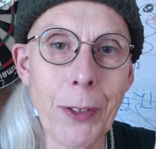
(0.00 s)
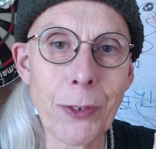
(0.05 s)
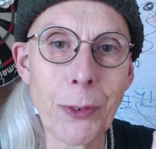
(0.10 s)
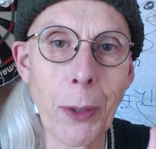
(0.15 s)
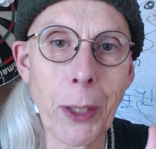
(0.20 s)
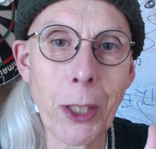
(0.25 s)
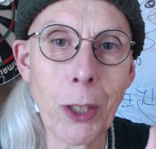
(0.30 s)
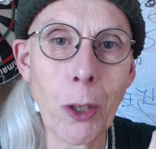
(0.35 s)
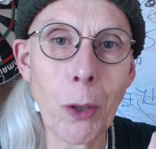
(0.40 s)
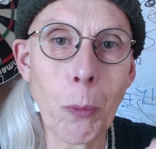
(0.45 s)

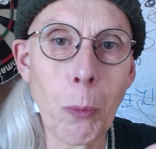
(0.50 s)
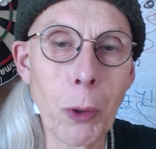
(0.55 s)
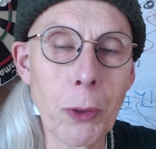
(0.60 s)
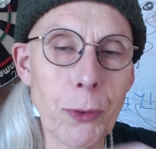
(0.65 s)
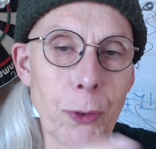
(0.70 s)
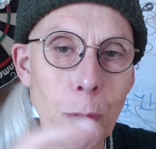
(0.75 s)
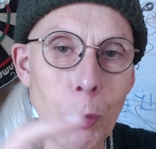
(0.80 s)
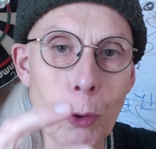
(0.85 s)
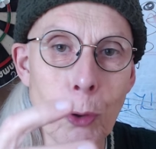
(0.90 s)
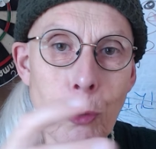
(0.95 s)
So I got
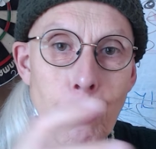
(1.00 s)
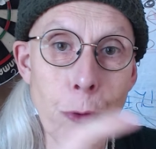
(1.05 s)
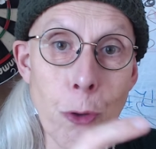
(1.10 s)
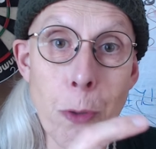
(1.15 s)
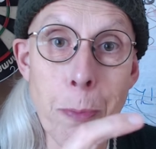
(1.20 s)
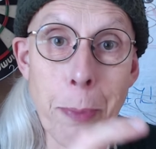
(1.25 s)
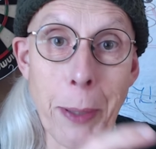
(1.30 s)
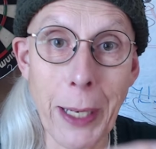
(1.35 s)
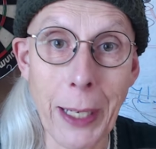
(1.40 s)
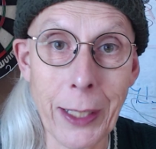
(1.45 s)
what's called
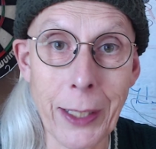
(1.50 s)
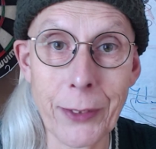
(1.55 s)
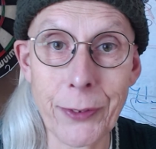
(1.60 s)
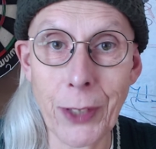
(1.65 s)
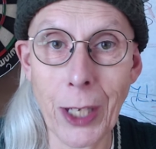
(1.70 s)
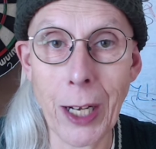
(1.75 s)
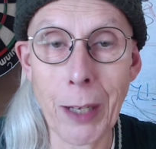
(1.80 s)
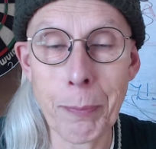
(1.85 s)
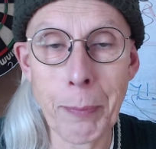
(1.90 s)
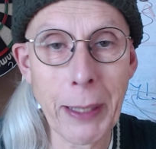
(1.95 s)
grouping,
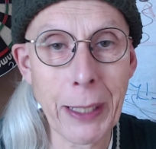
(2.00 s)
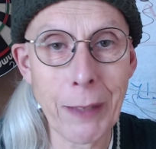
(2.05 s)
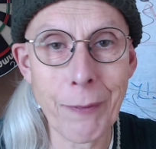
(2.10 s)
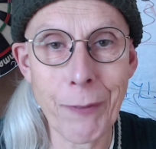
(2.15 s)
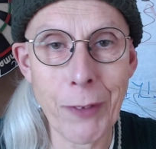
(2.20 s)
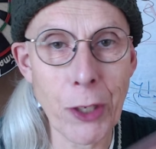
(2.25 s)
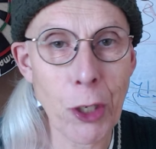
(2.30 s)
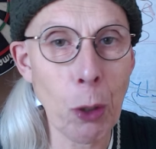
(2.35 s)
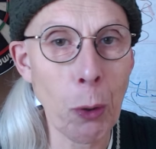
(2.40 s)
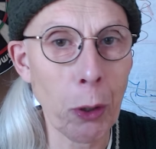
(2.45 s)
and I'll make a
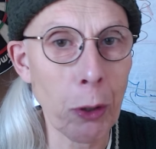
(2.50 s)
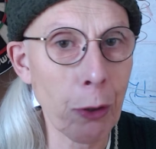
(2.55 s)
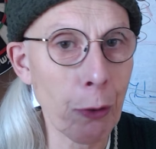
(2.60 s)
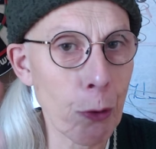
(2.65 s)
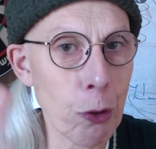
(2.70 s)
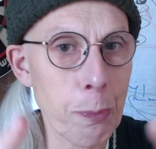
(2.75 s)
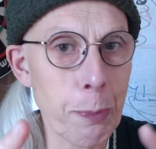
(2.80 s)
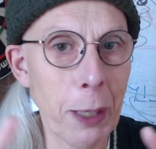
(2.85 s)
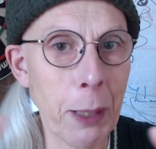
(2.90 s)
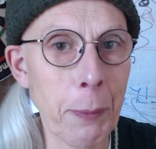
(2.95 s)
video on
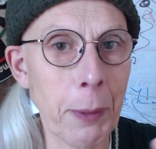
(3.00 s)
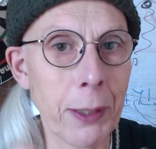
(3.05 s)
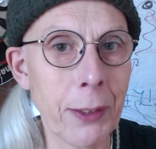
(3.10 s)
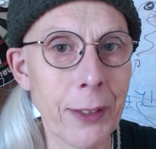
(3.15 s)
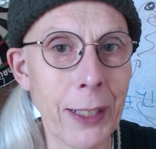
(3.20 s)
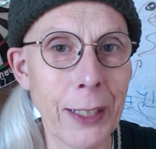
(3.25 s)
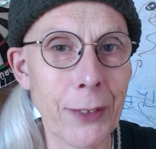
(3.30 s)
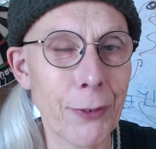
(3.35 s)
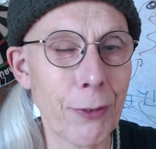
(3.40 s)
grouping one day.